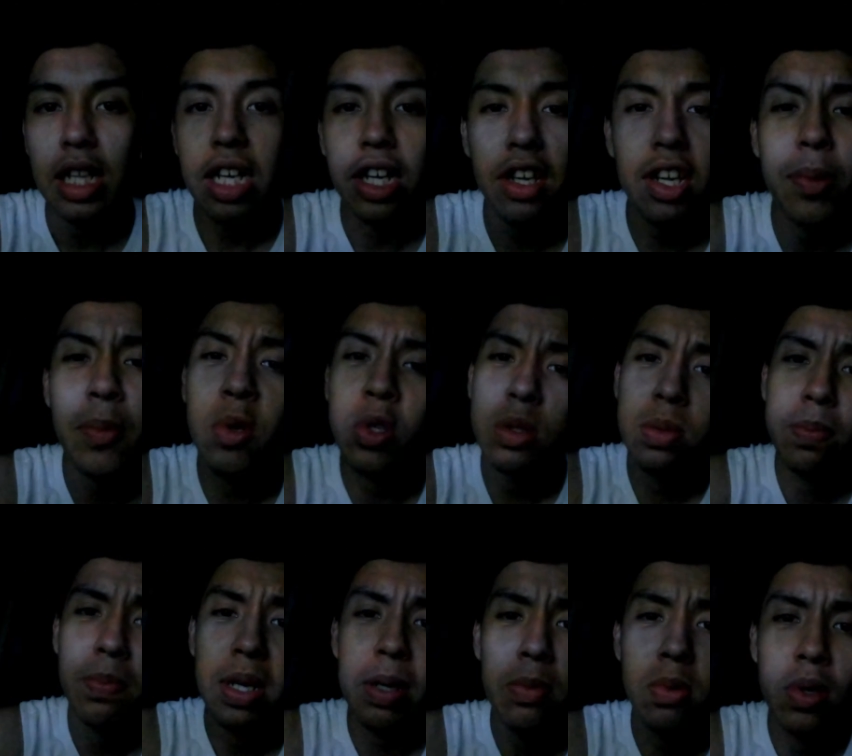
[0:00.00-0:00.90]
Like you know,
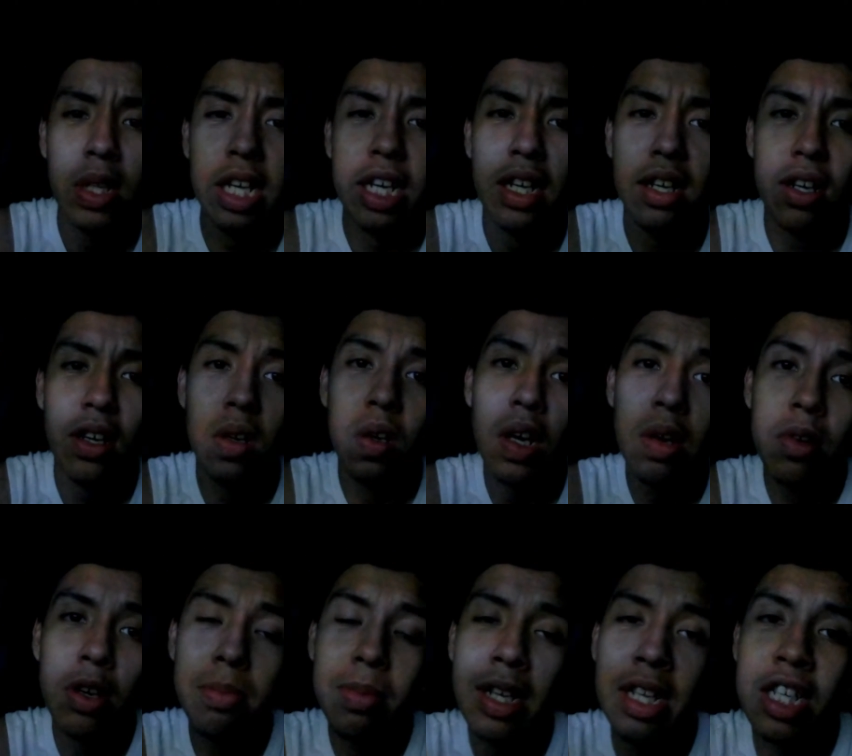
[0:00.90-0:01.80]
most people like, oh,
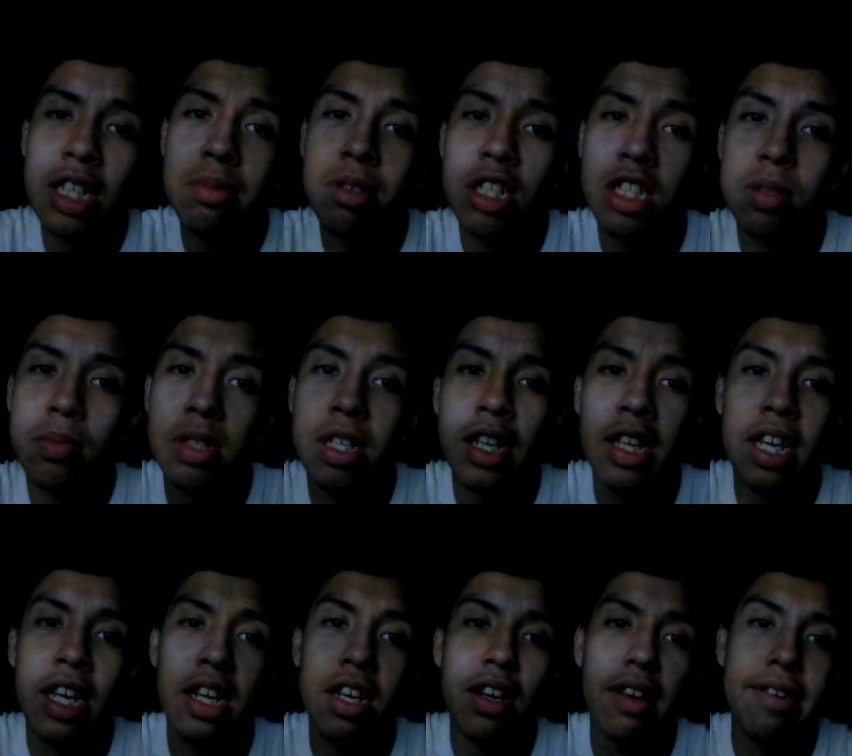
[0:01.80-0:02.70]
I want to be in this major, but
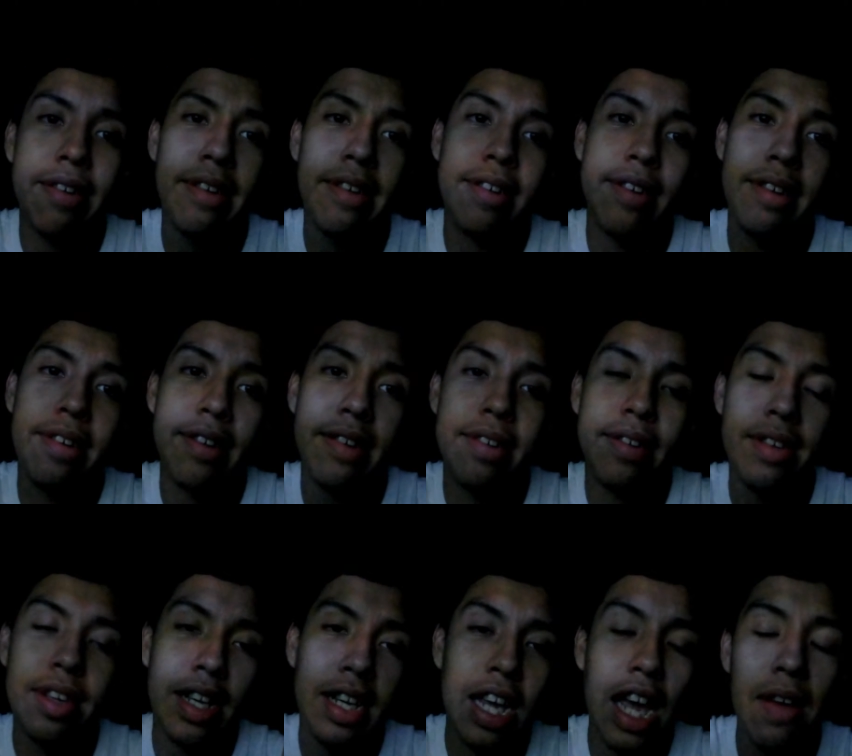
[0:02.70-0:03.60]
then like,
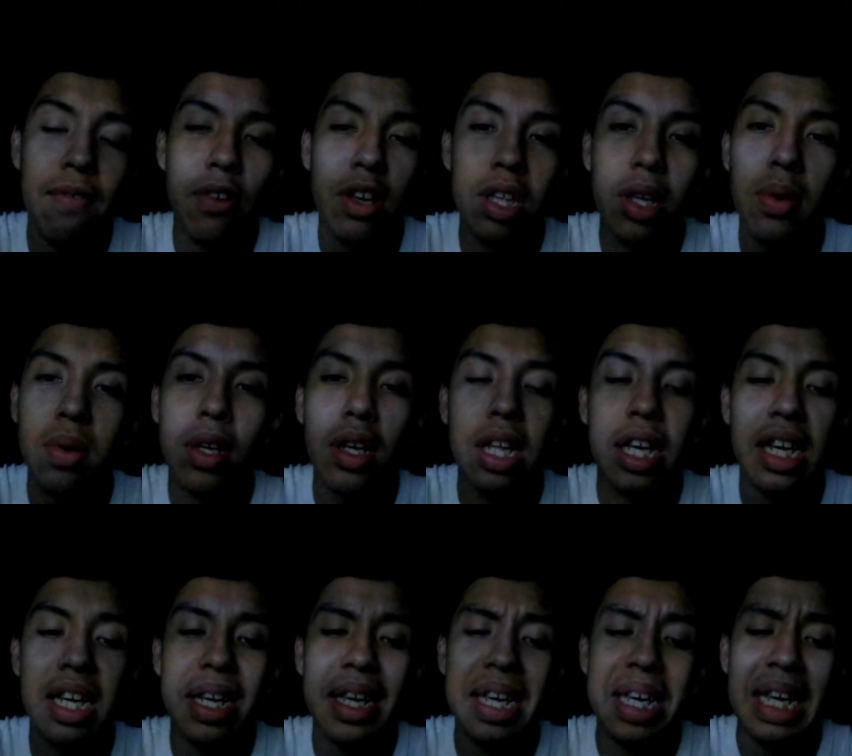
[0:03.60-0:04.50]
like halfway through, they're
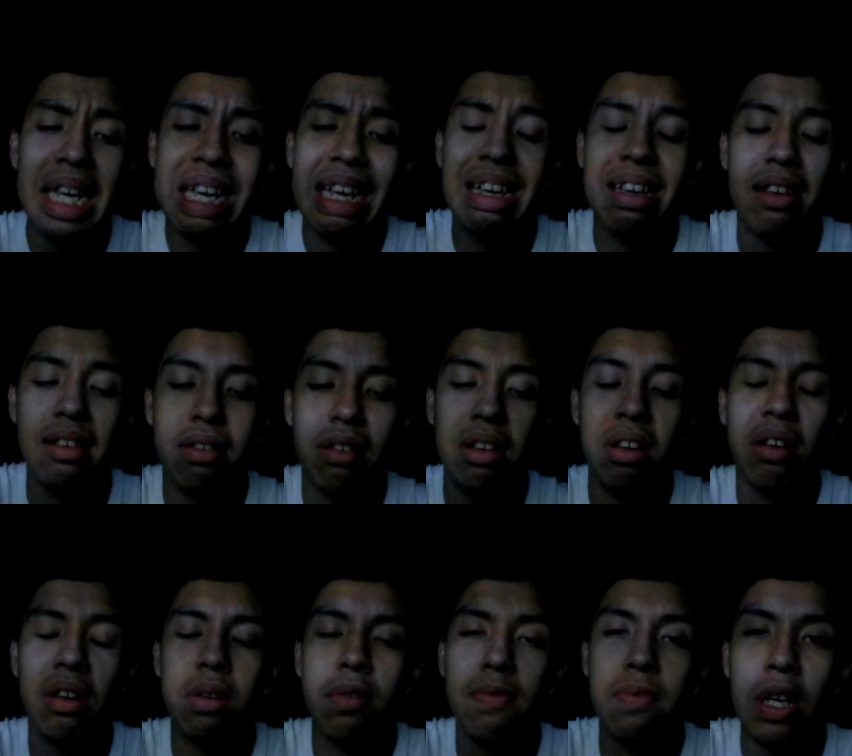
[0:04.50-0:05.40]
like, eh,
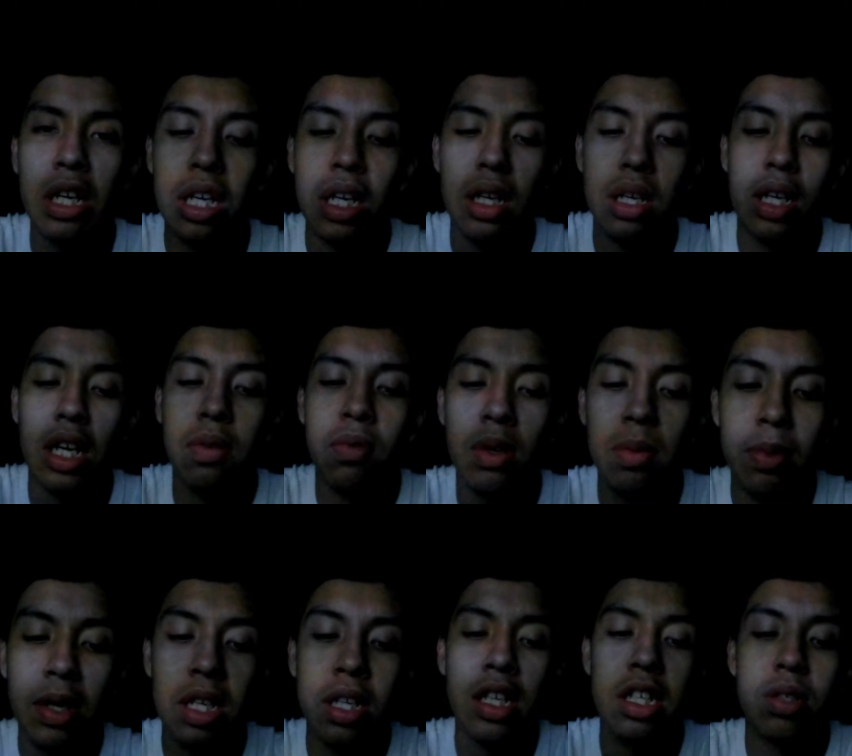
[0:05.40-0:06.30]
no, fuck it, I want
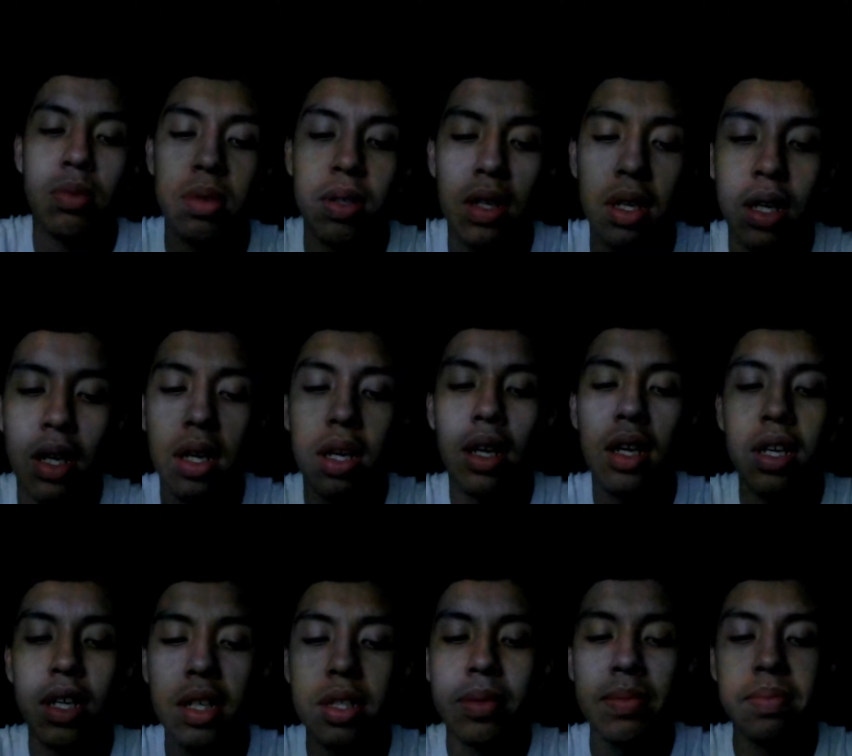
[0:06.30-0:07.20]
to be in this one
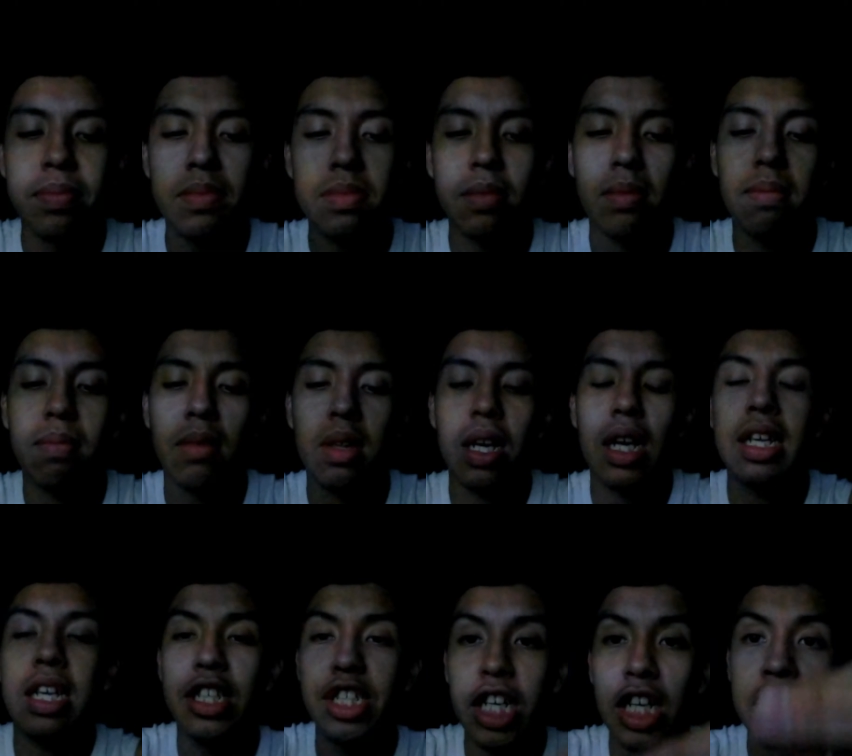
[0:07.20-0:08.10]

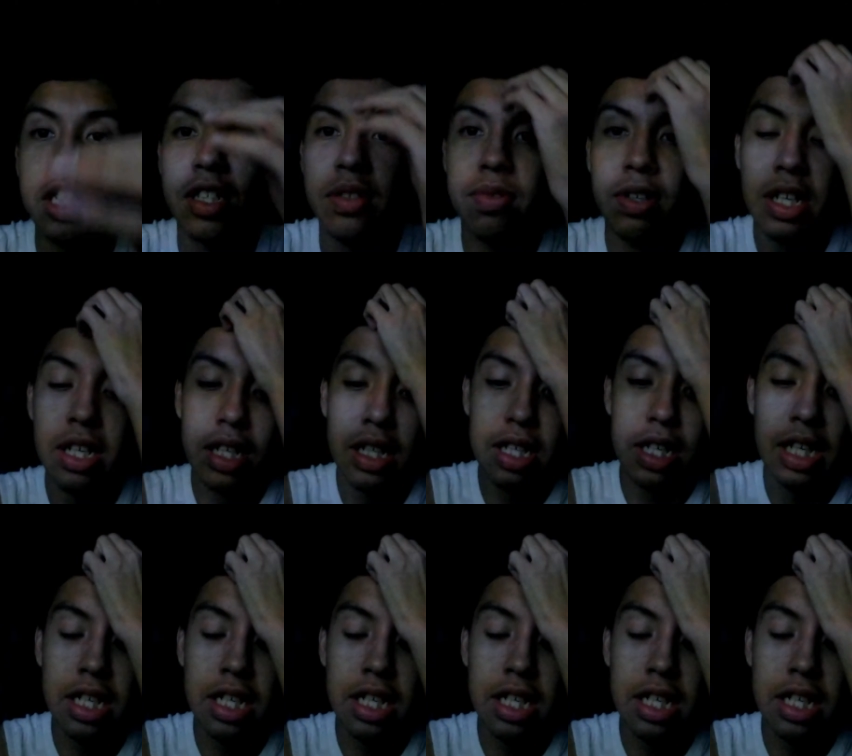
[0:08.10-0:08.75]
and they change it right